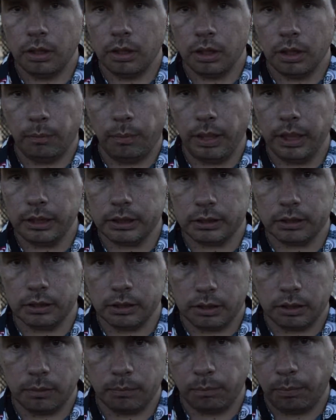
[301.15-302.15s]
the bikes. There's
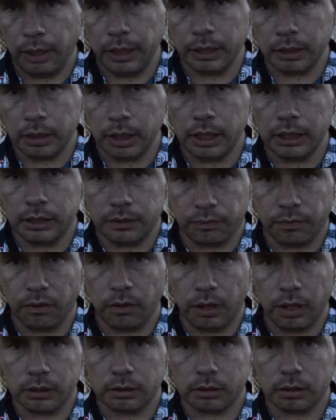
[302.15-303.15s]
some bike lanes for
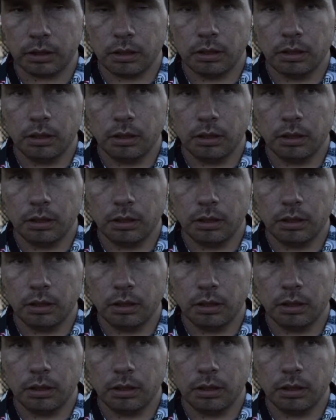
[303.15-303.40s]
us.